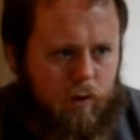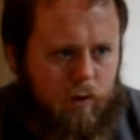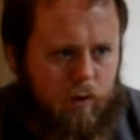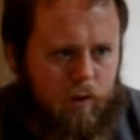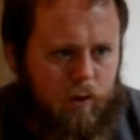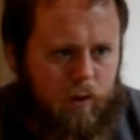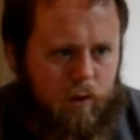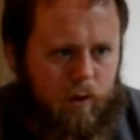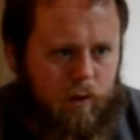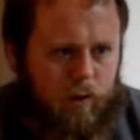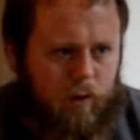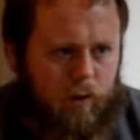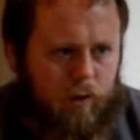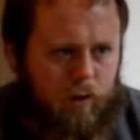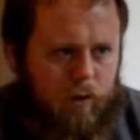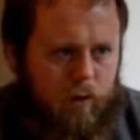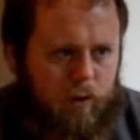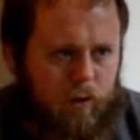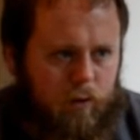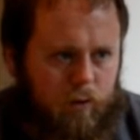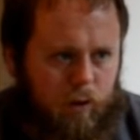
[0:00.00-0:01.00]

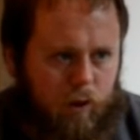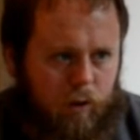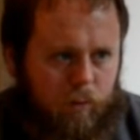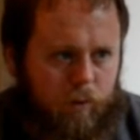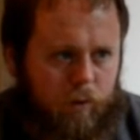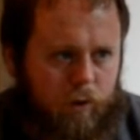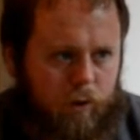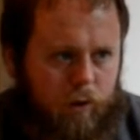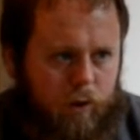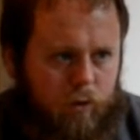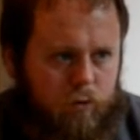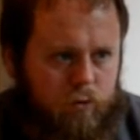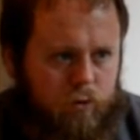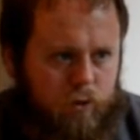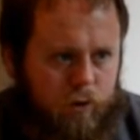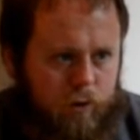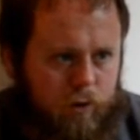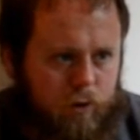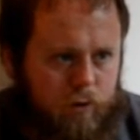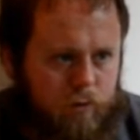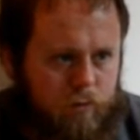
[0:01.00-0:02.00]
carbon dioxide